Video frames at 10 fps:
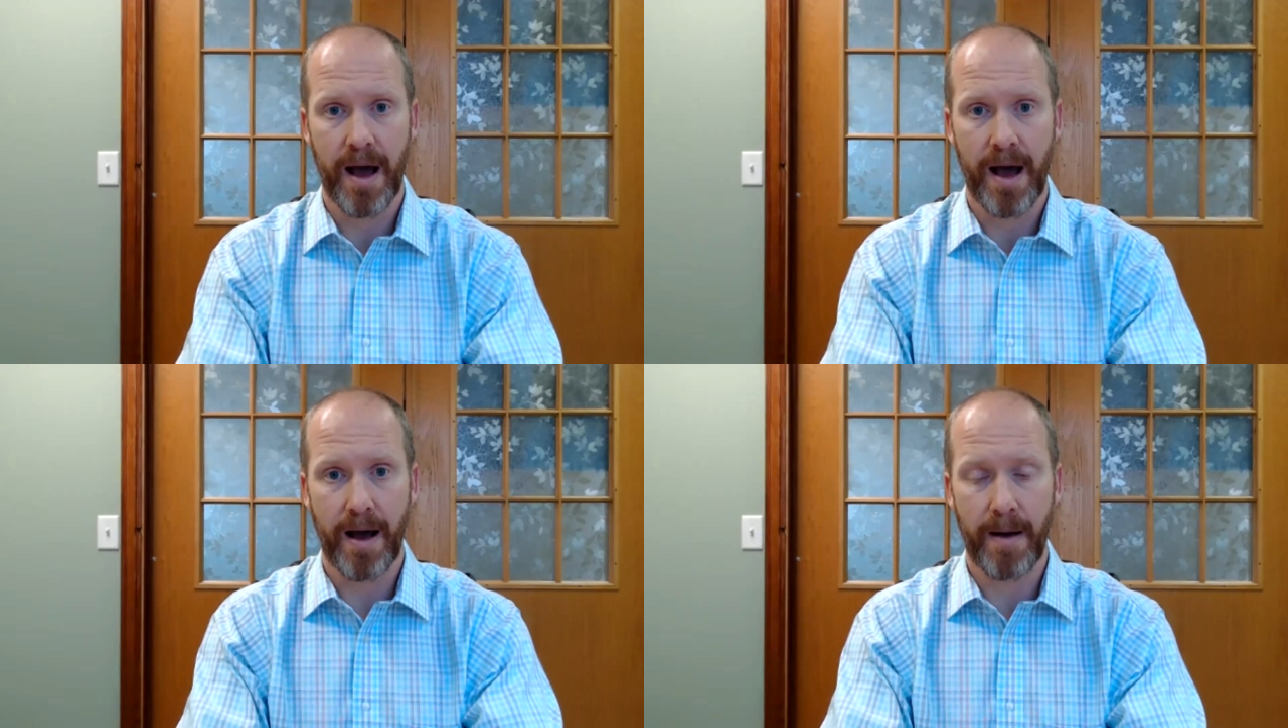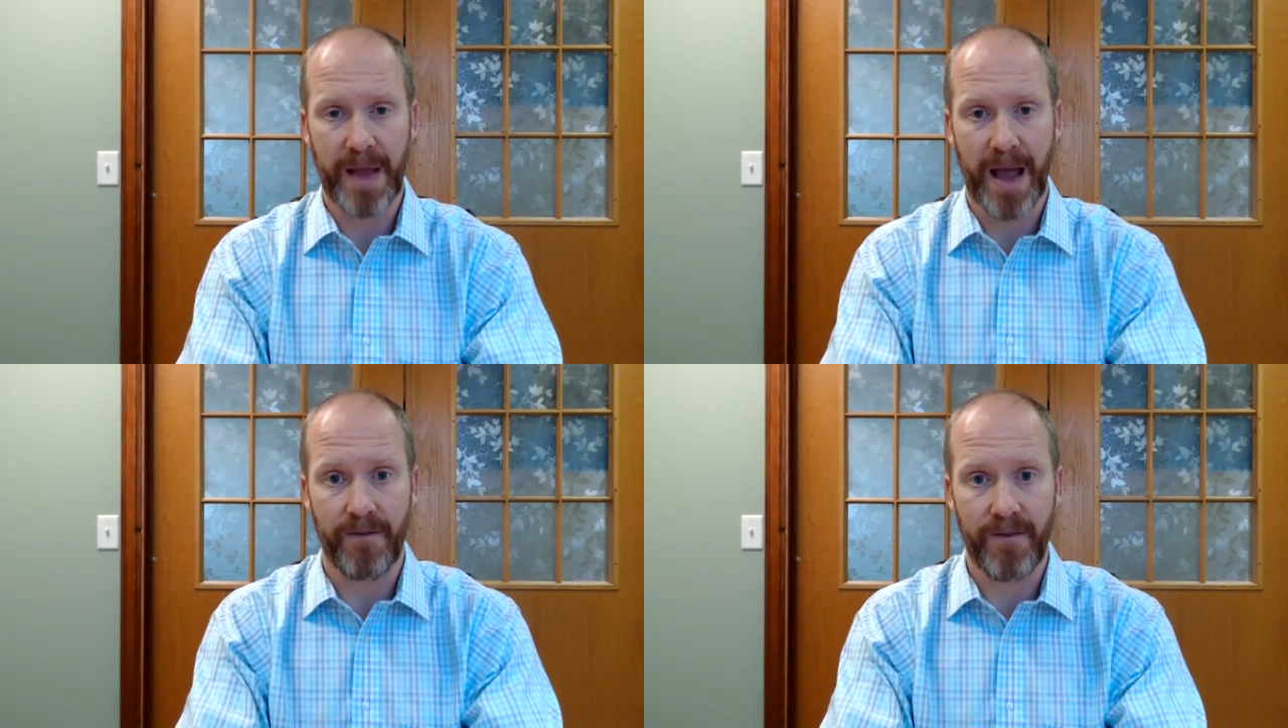
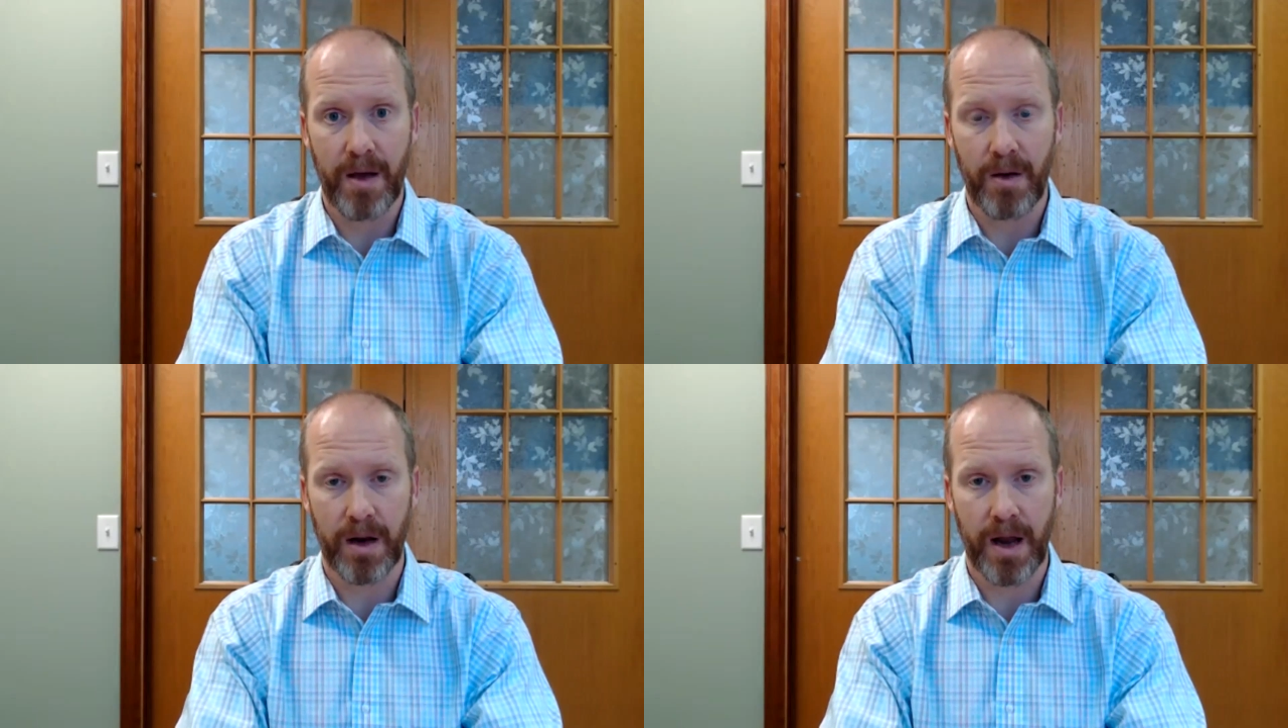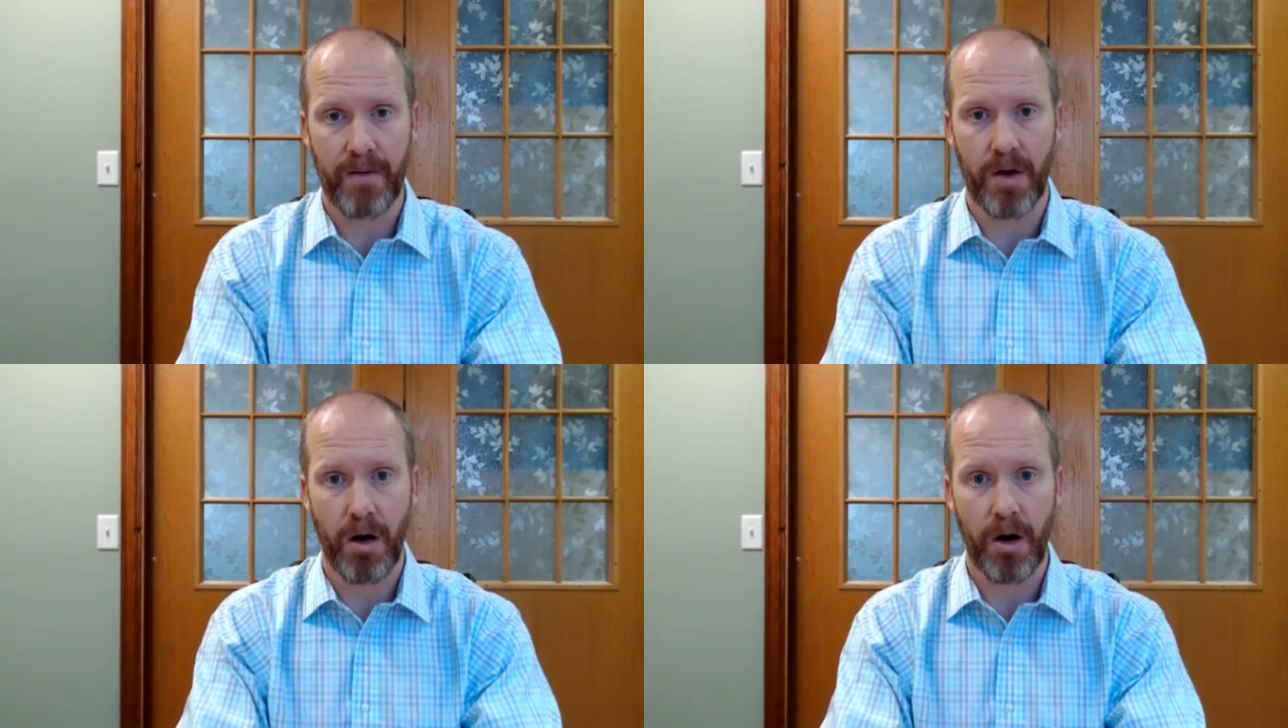I failed and I have
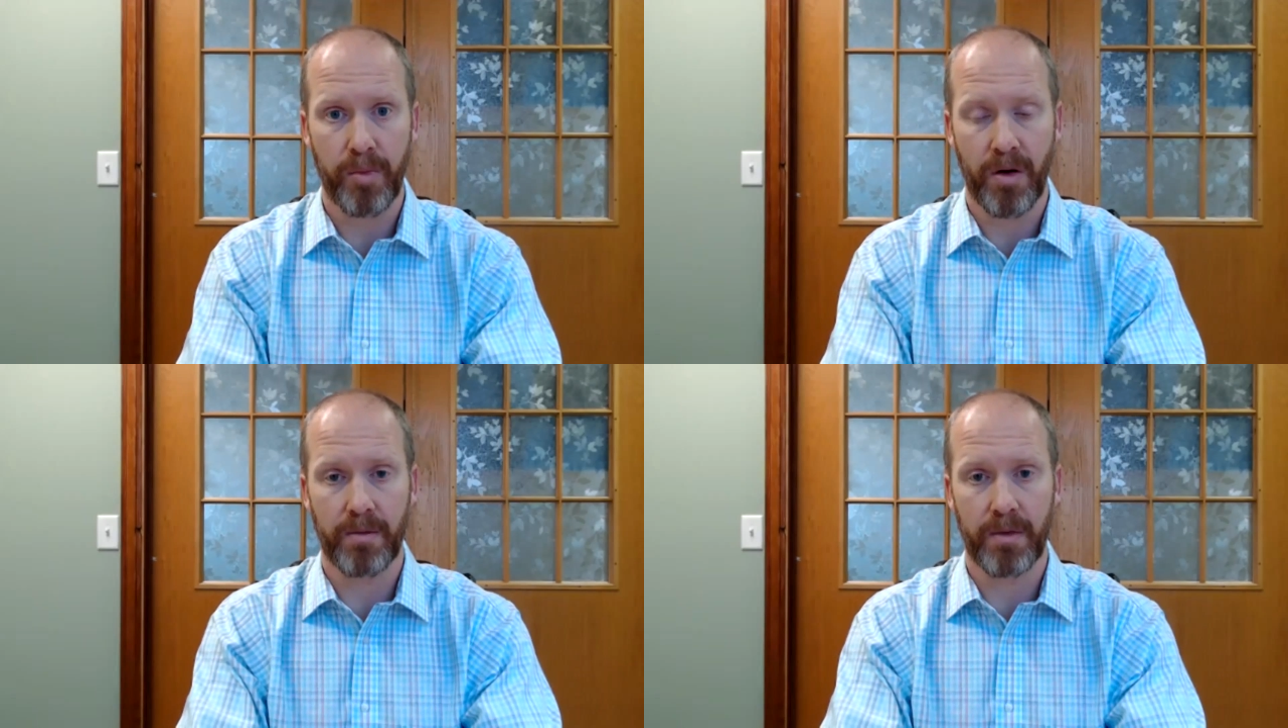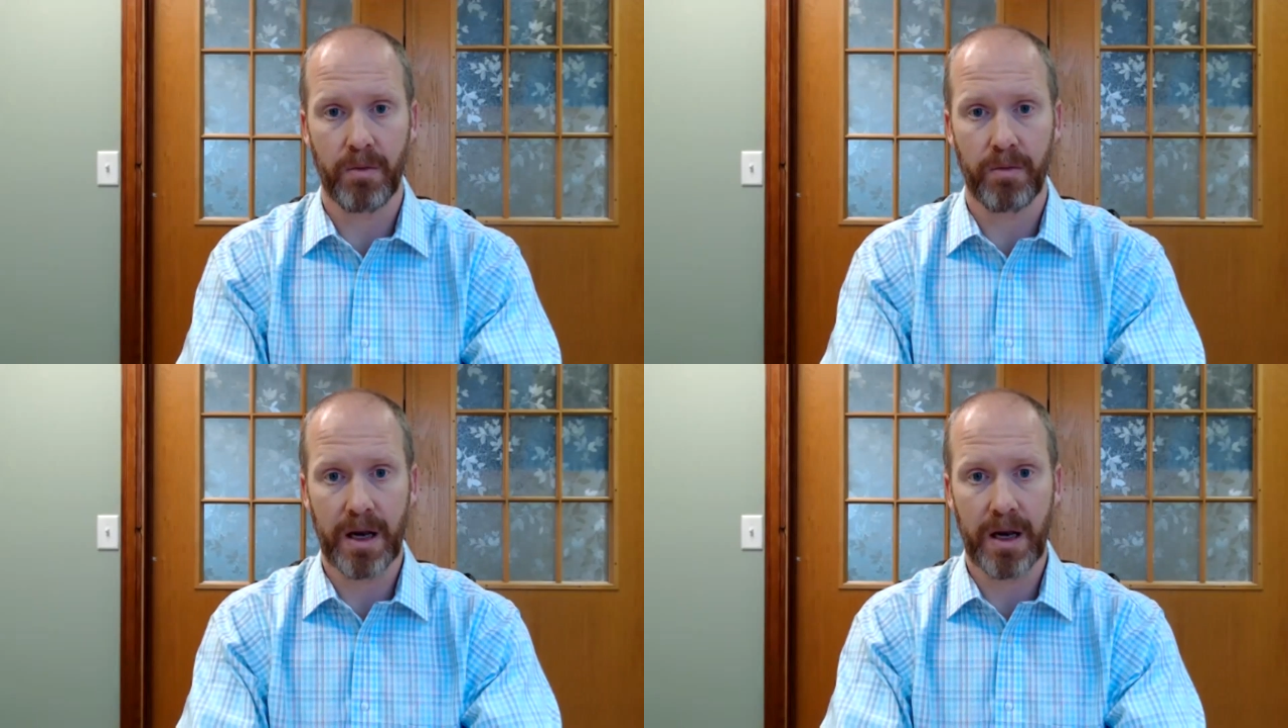a heart problem,